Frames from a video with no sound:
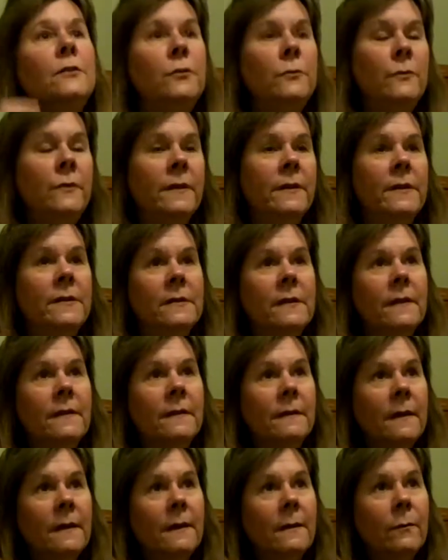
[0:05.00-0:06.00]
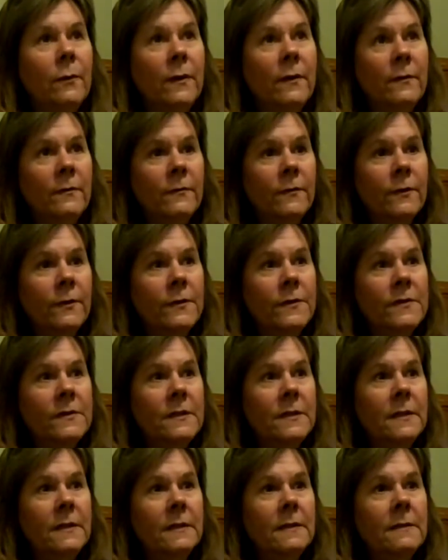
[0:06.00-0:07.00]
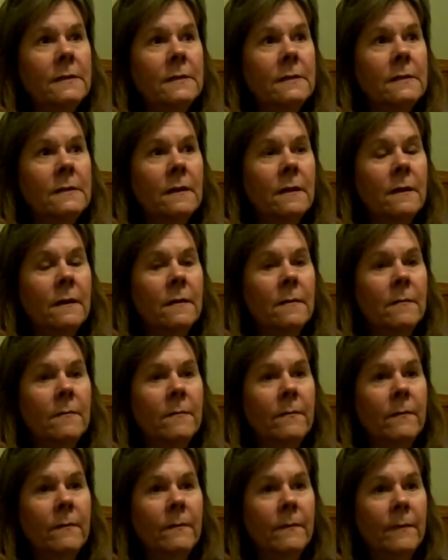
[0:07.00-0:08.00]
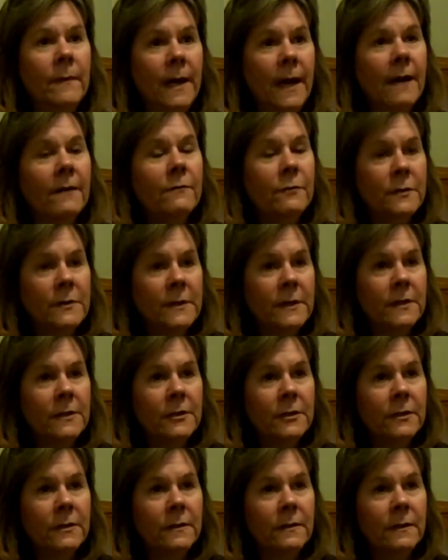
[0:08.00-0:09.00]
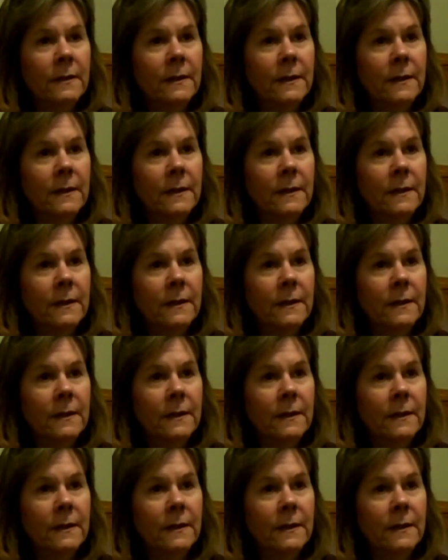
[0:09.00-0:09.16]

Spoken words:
Two things, I think. Well, the first is conversation.